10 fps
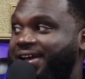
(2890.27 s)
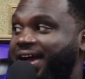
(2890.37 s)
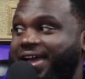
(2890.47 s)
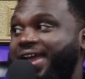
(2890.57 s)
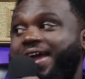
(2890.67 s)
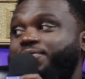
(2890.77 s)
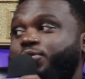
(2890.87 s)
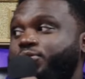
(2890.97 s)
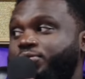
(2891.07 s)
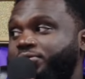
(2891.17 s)
I ain't have
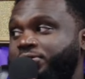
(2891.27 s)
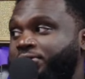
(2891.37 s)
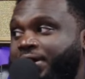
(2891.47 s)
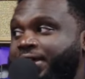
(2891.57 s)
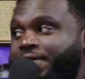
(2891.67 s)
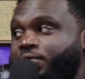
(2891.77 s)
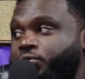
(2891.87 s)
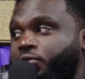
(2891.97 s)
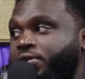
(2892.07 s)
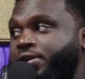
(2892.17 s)
no, you know, I ain't have no
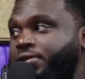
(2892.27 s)
degree.